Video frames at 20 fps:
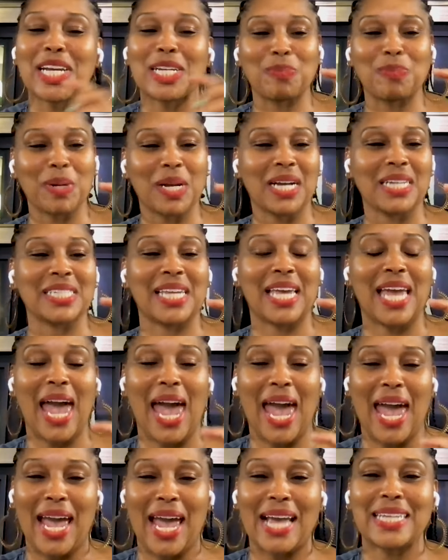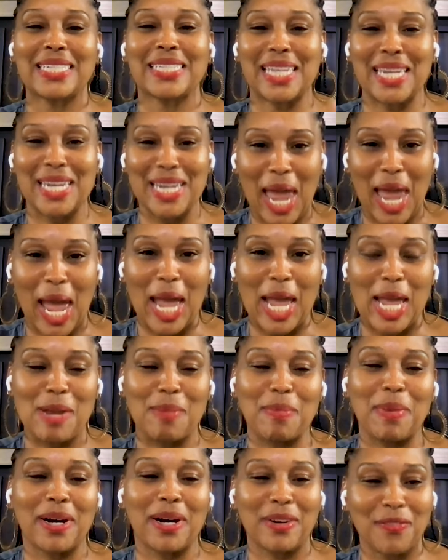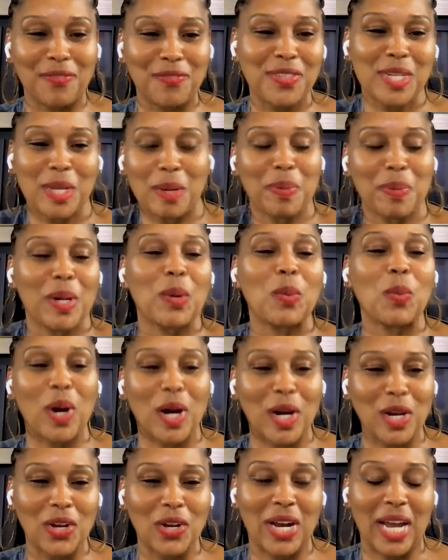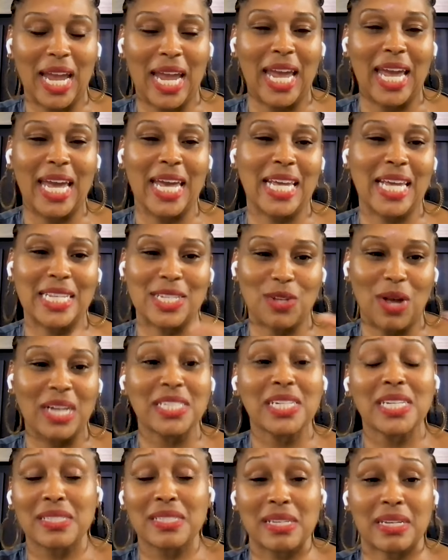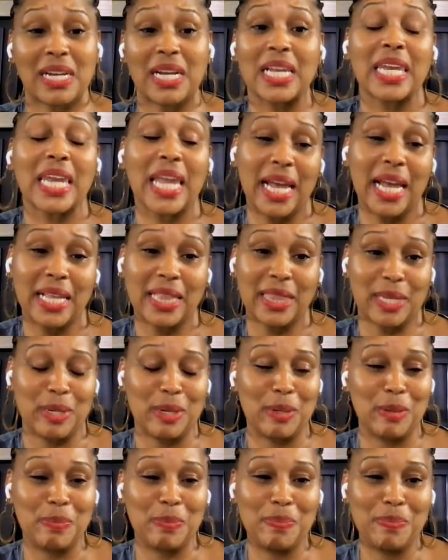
just because it has the name of typically where you're at, and so I just collect them.